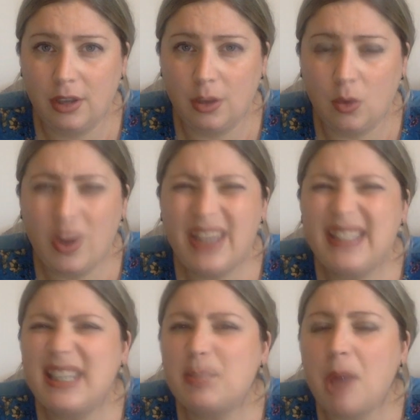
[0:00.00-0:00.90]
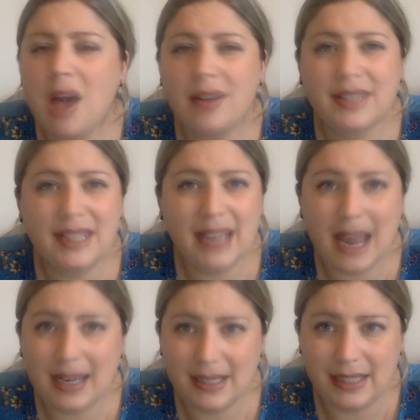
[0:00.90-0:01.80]
What is its
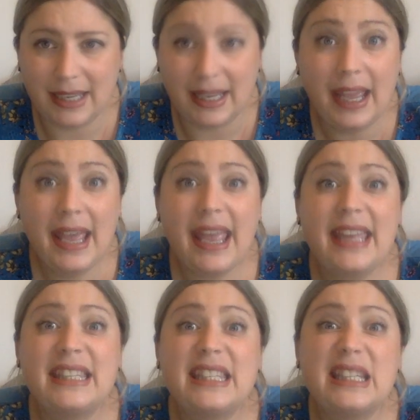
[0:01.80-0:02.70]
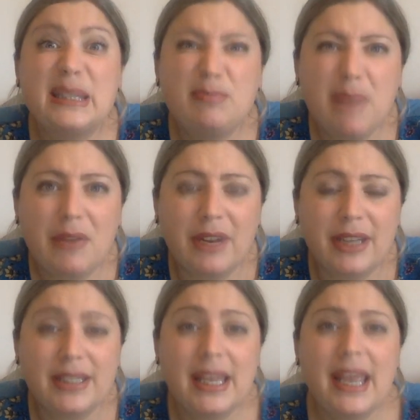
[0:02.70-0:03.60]
personality, its
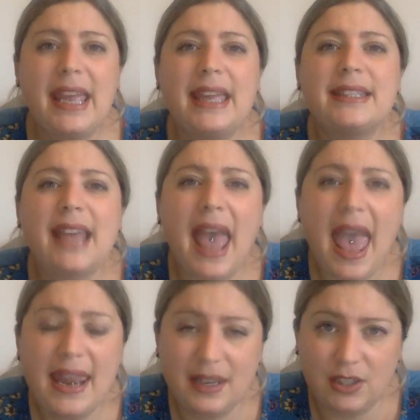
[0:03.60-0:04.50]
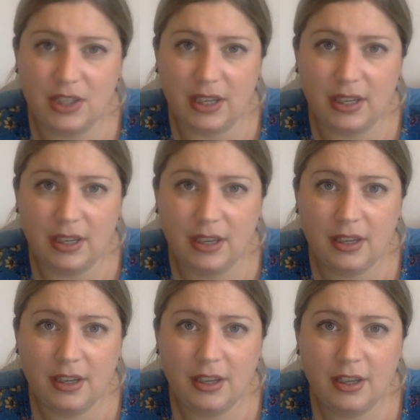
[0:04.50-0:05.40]
spirit, its energy?
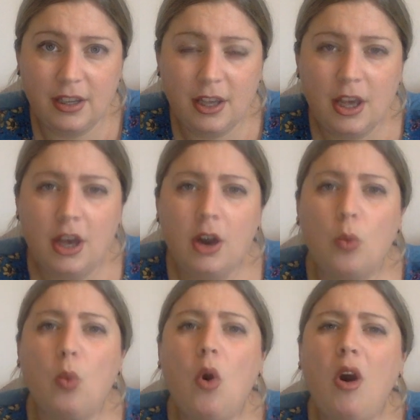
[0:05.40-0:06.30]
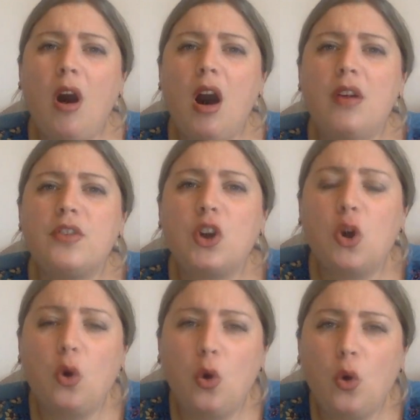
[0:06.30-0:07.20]
What are the
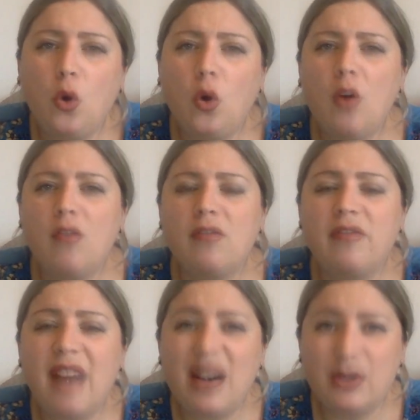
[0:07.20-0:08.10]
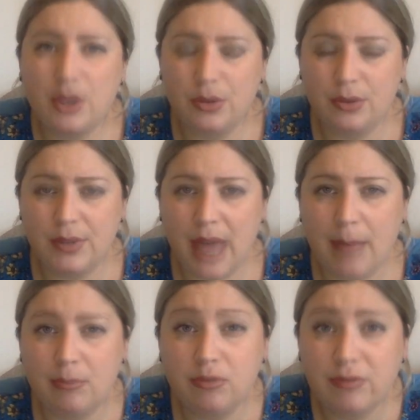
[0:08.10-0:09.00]
core values
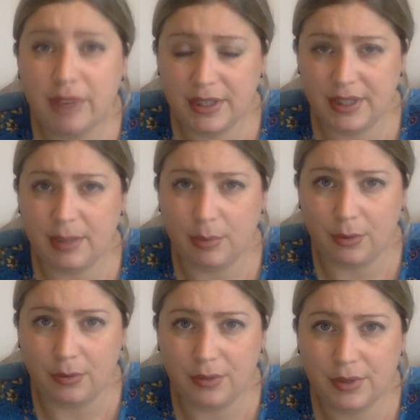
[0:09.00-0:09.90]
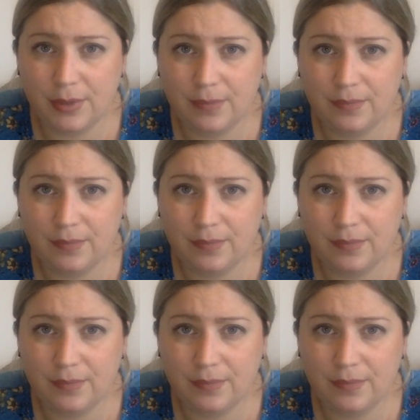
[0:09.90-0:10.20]
and principles?